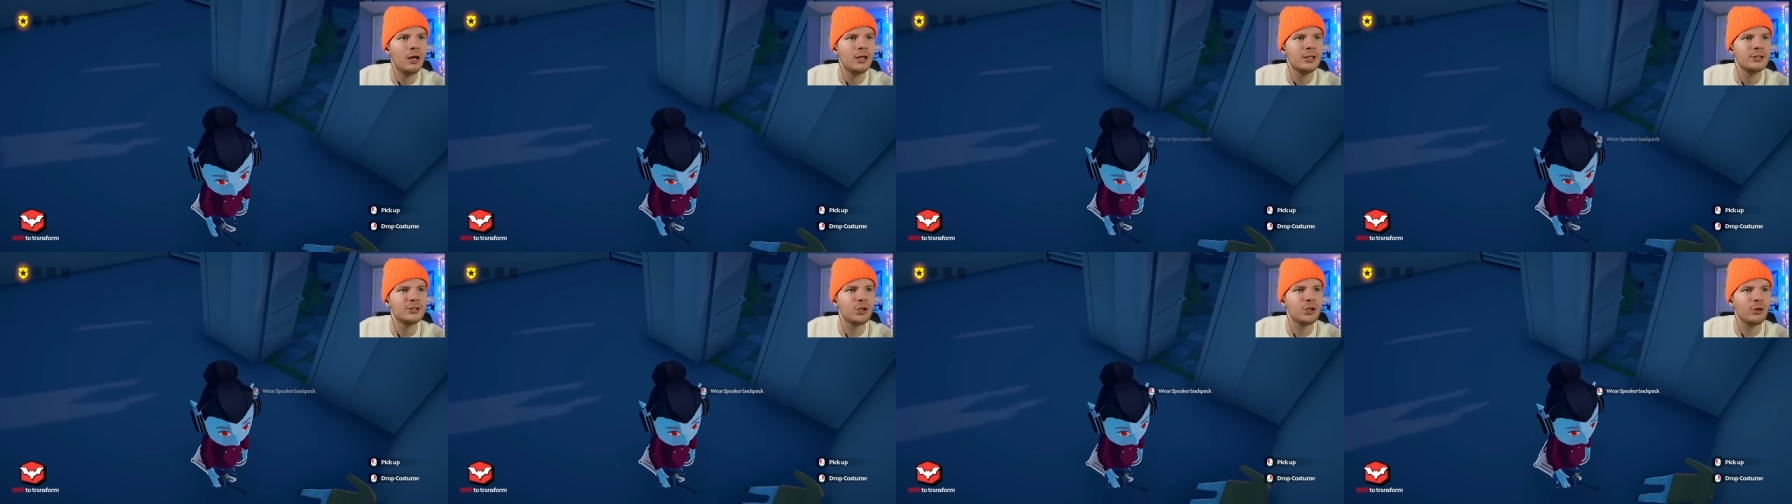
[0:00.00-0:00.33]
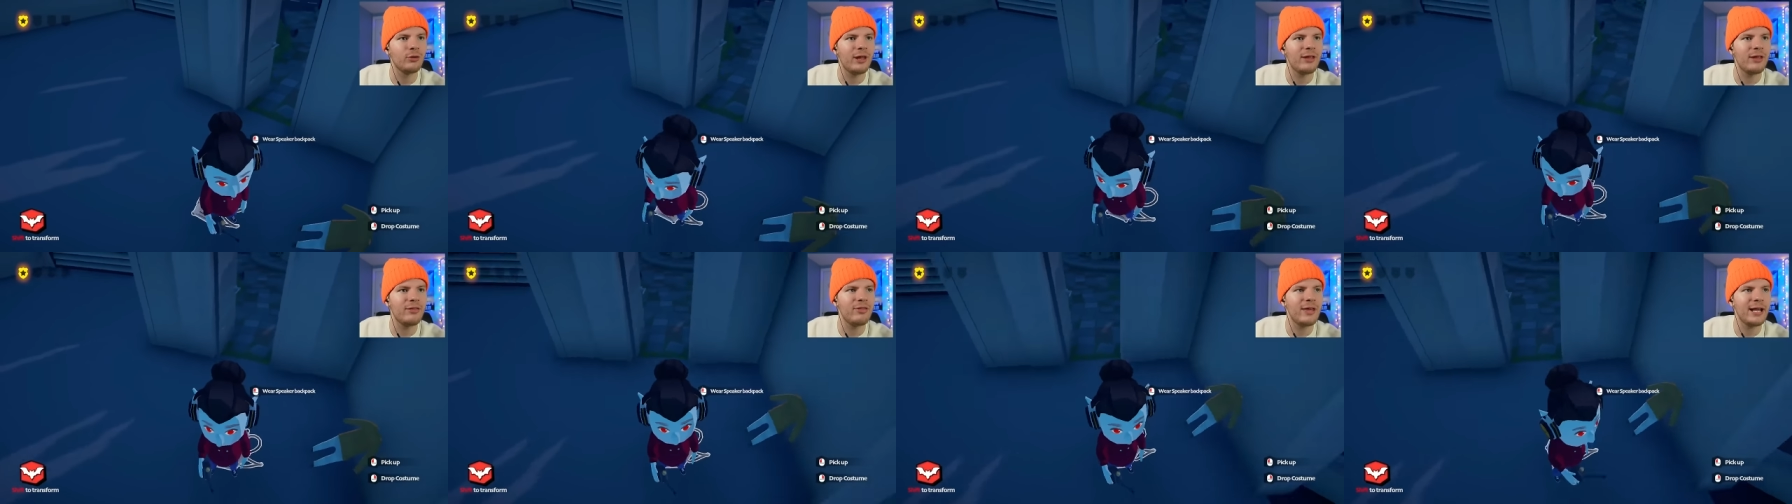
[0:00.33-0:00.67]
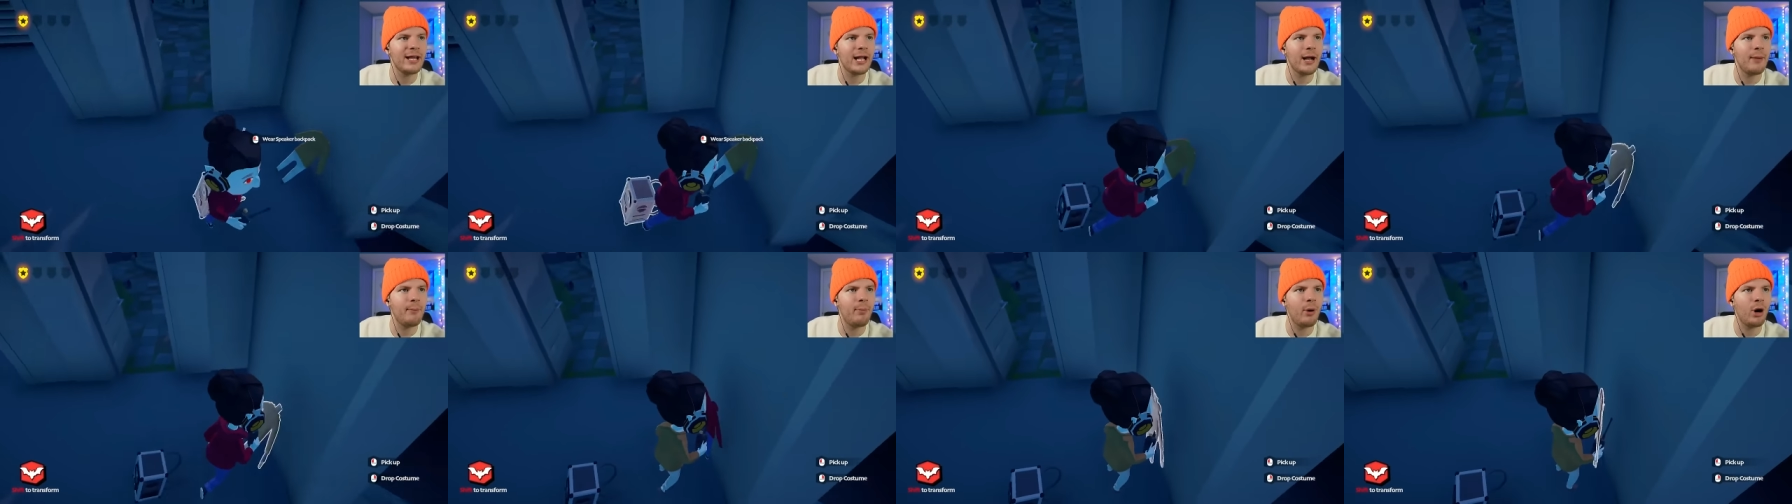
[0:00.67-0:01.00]
so they
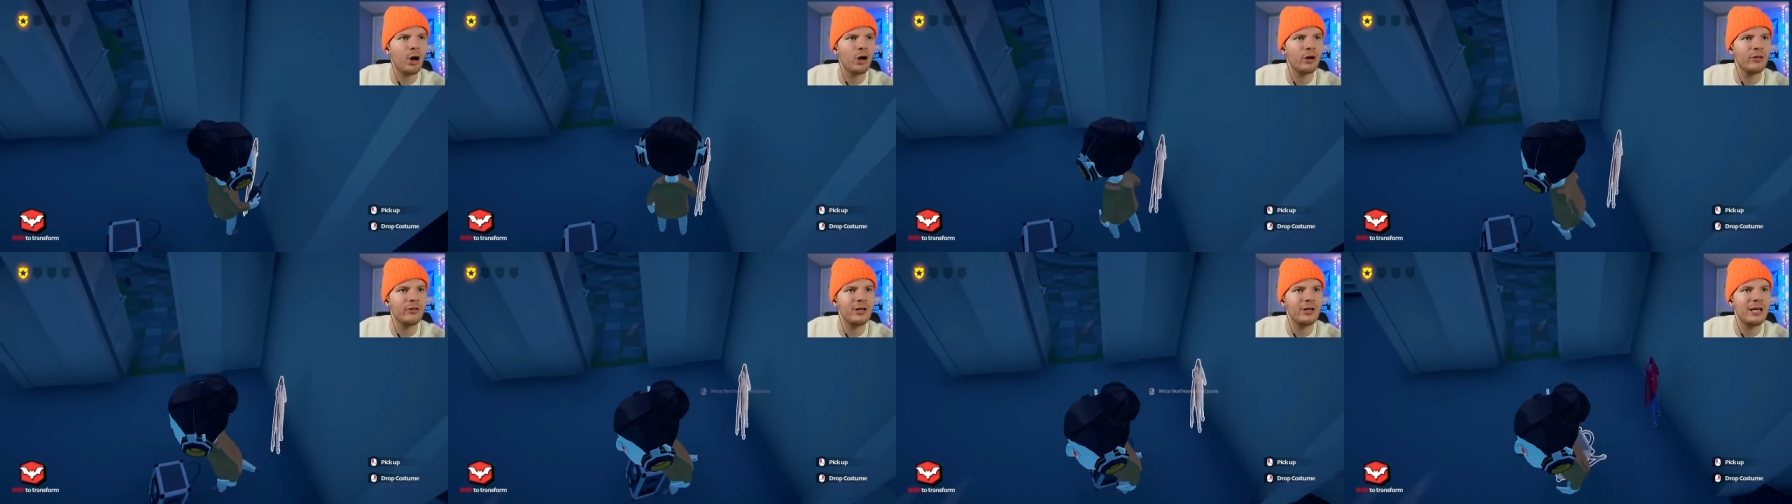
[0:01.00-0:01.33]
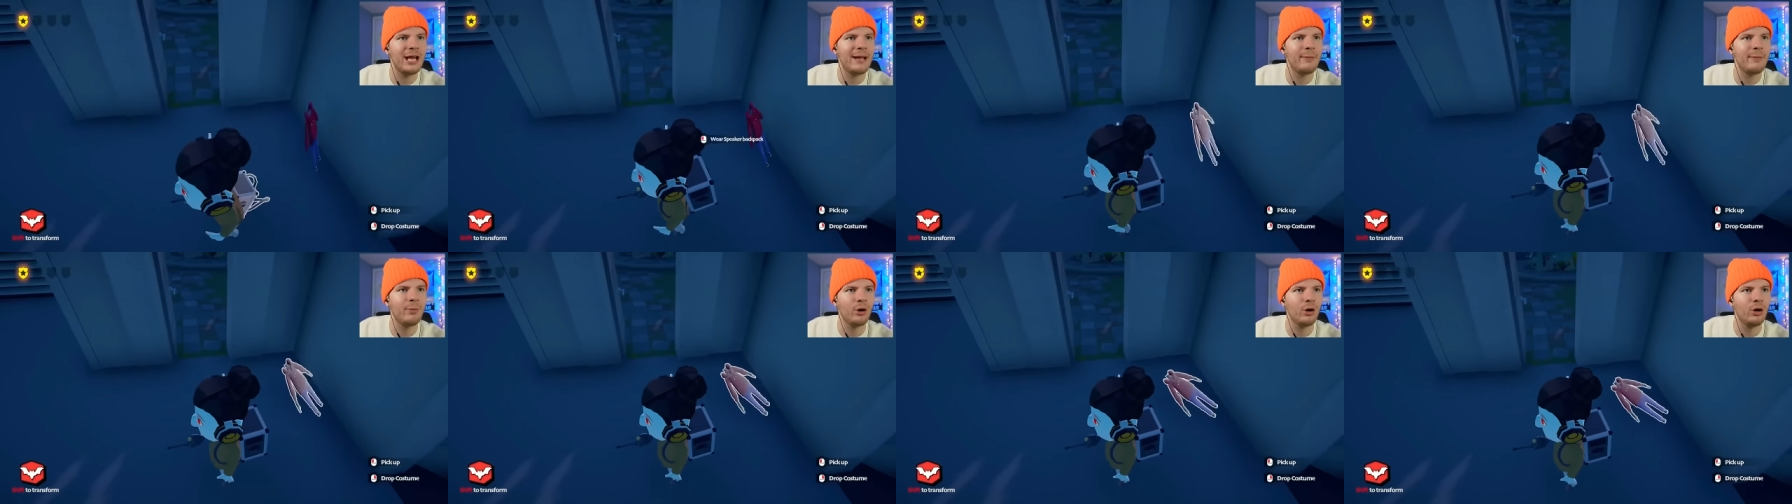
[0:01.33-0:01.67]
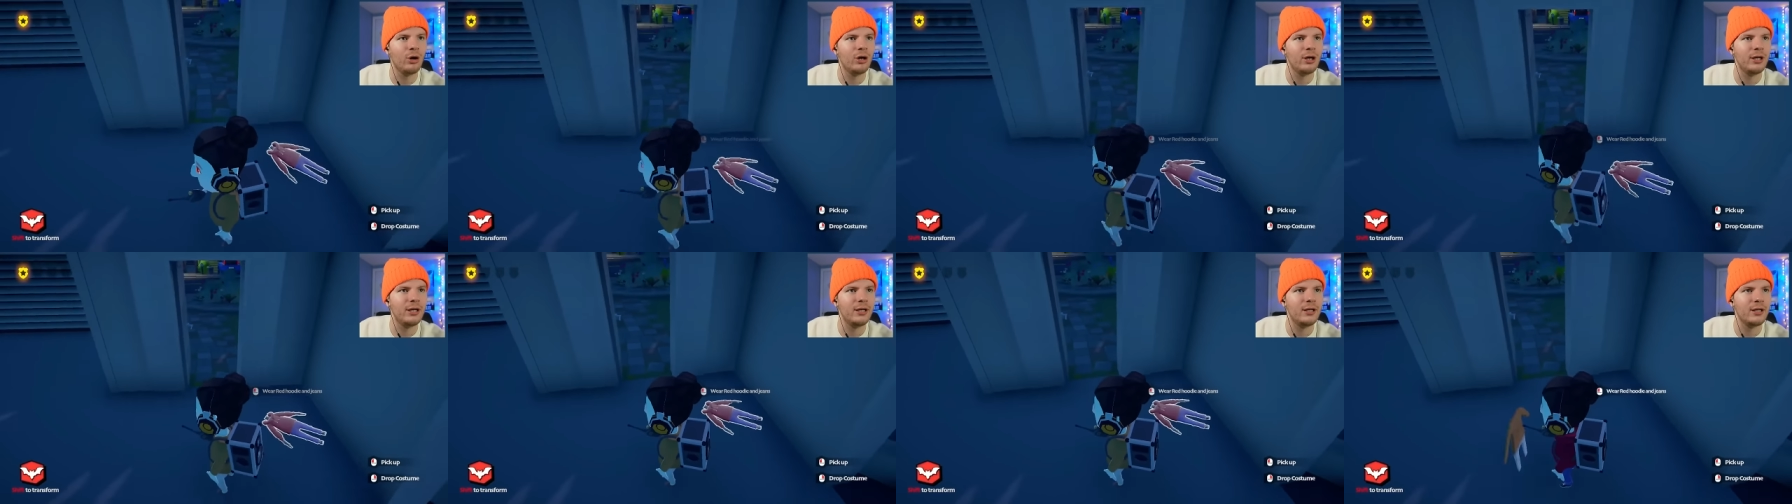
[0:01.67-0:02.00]
think I'm part of the
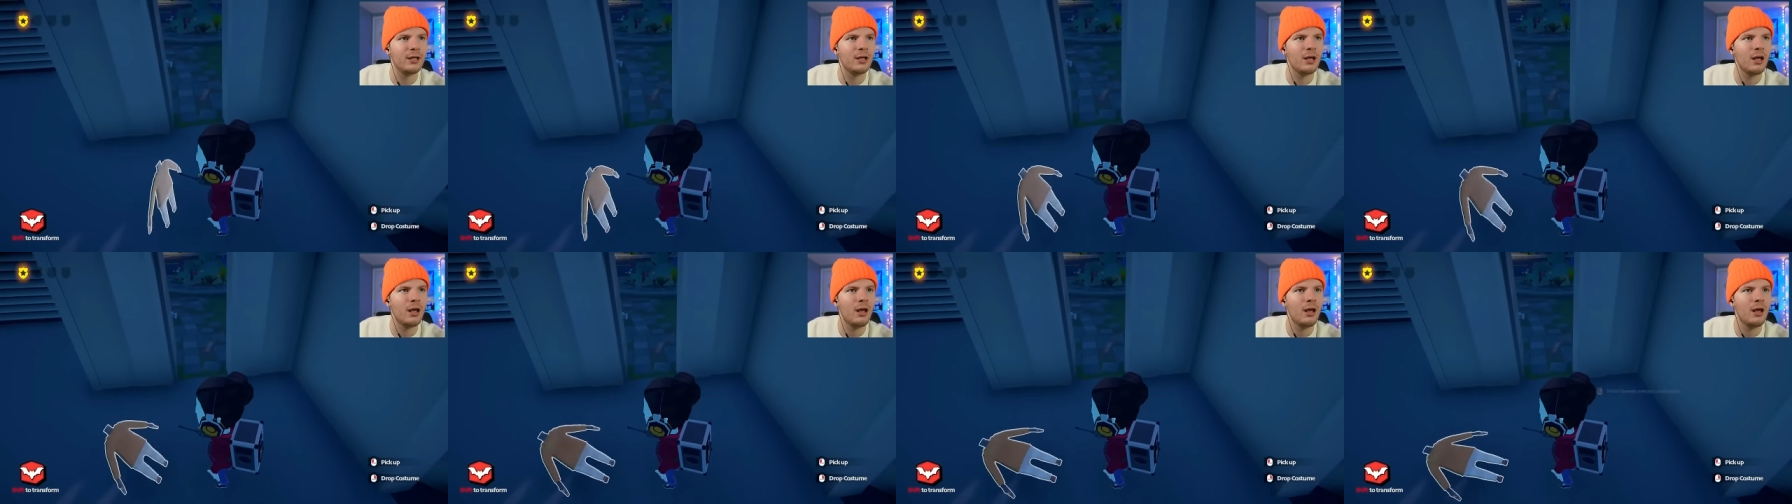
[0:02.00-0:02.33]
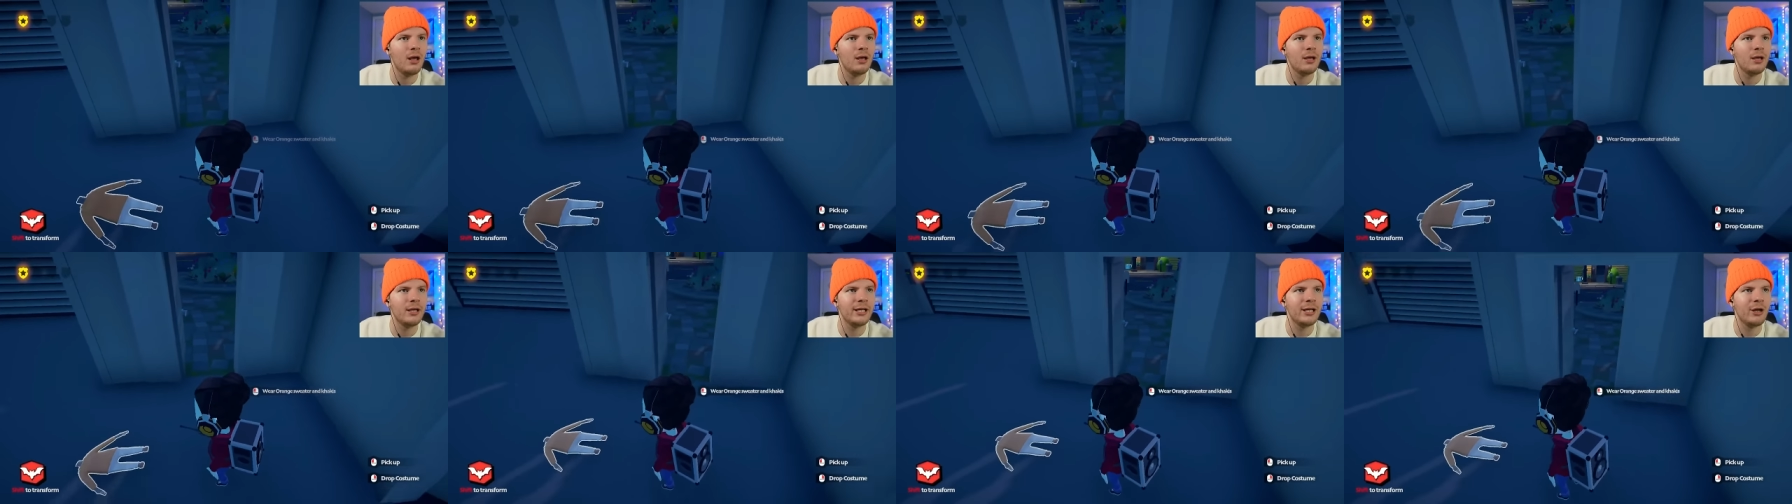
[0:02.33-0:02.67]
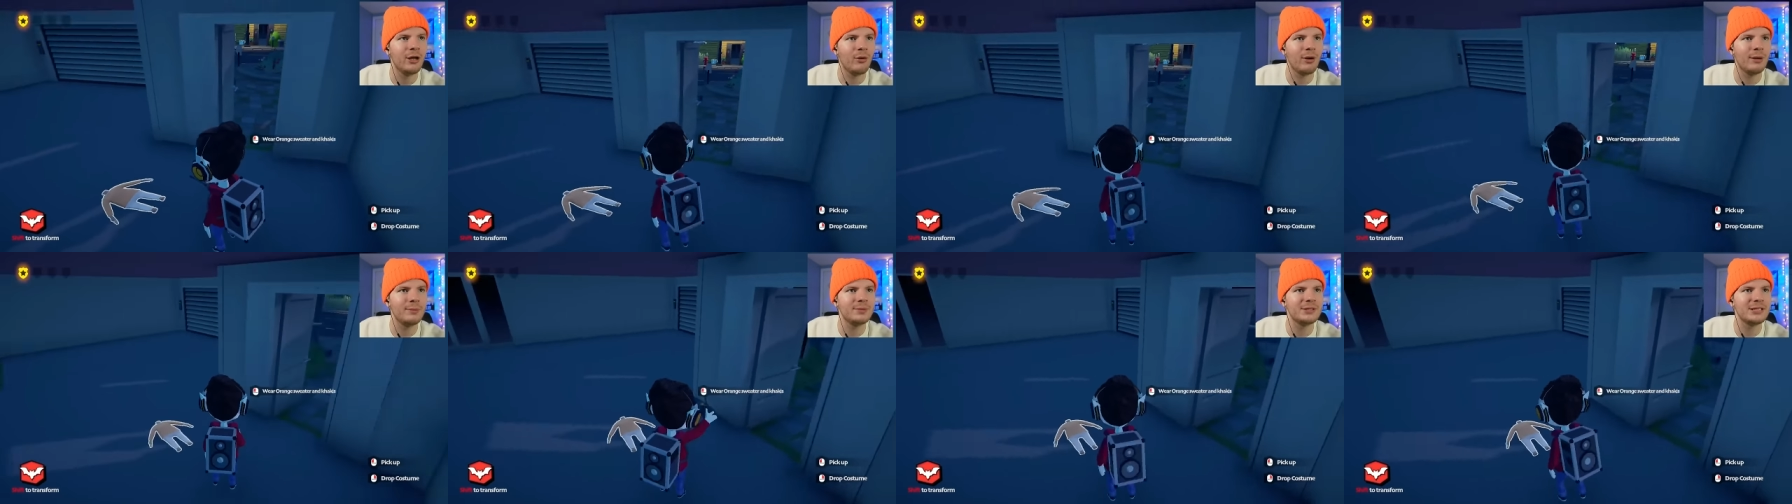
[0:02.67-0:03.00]
neighborhood. You know
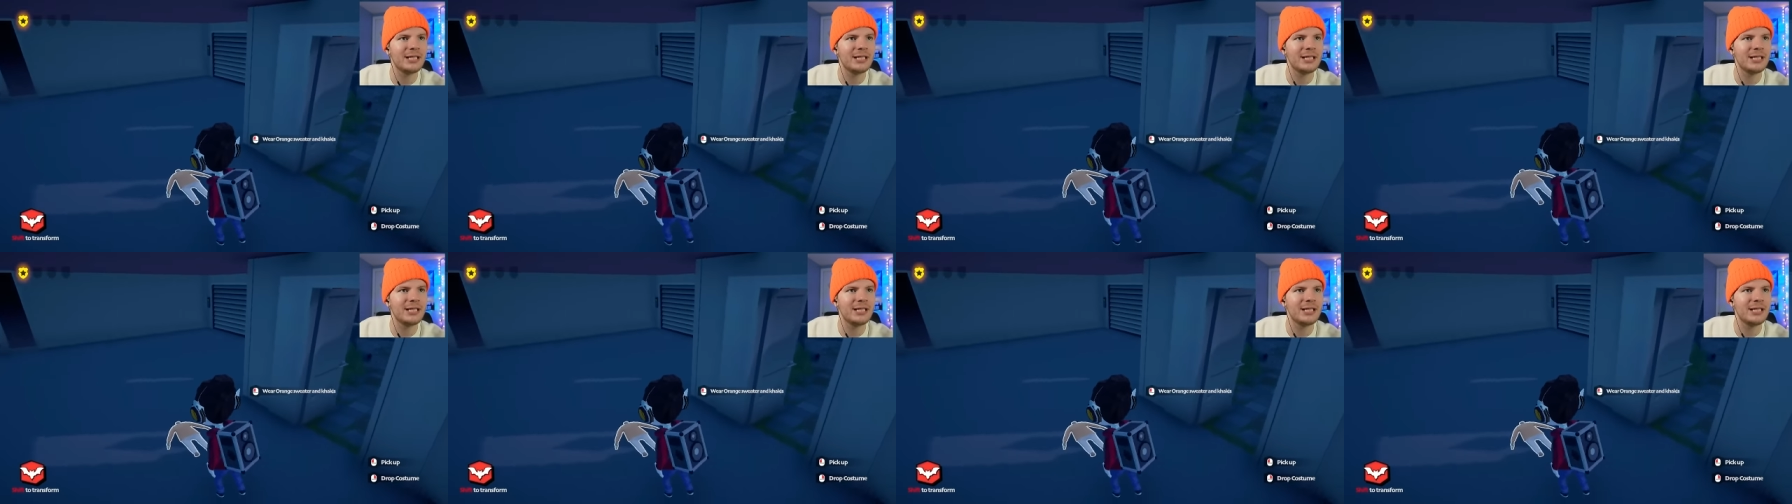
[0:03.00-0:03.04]
what I'm